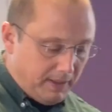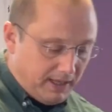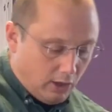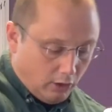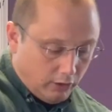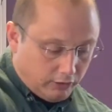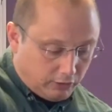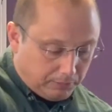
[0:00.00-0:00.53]

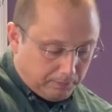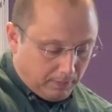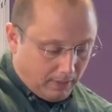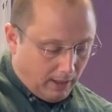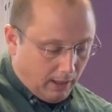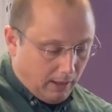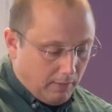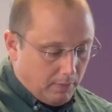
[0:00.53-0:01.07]
because
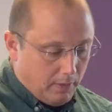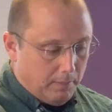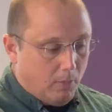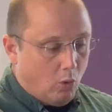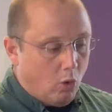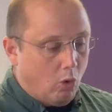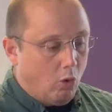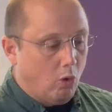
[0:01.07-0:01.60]
the
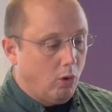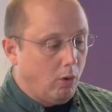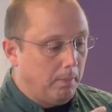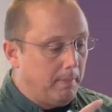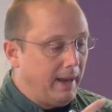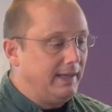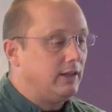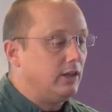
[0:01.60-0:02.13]
more
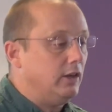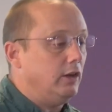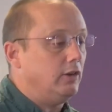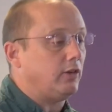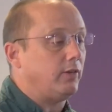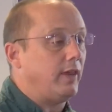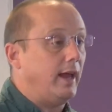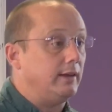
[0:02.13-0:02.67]

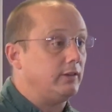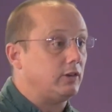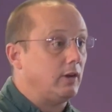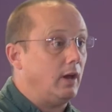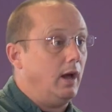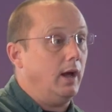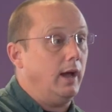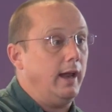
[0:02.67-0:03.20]
maintenance that
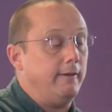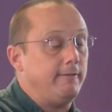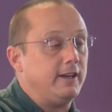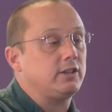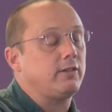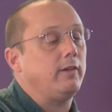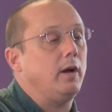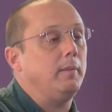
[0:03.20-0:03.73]
a
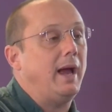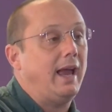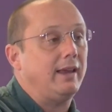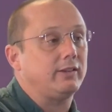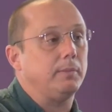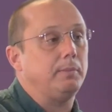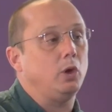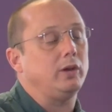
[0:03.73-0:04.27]
fish farmer has
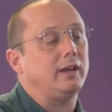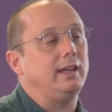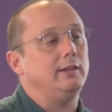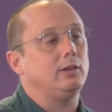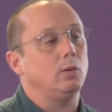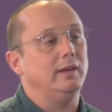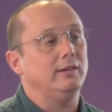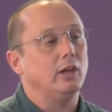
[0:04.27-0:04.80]
to put
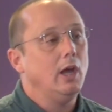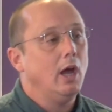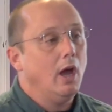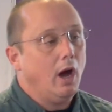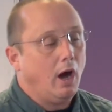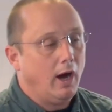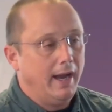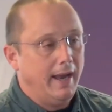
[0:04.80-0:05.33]
into his
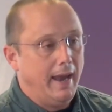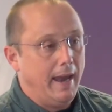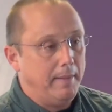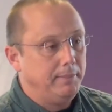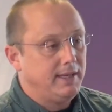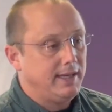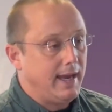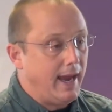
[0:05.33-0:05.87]

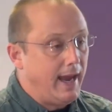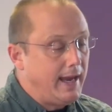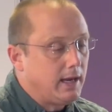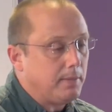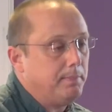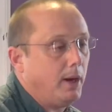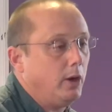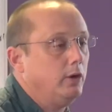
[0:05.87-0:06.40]
IMTA
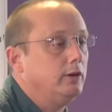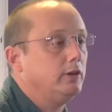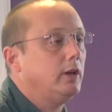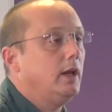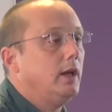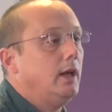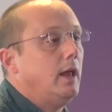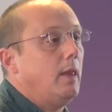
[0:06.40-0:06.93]
component,
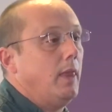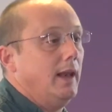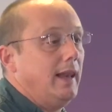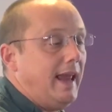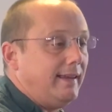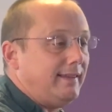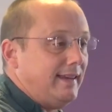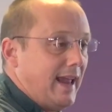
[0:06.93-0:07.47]
the
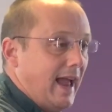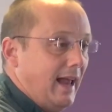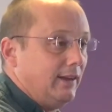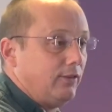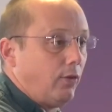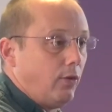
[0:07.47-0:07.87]
less he has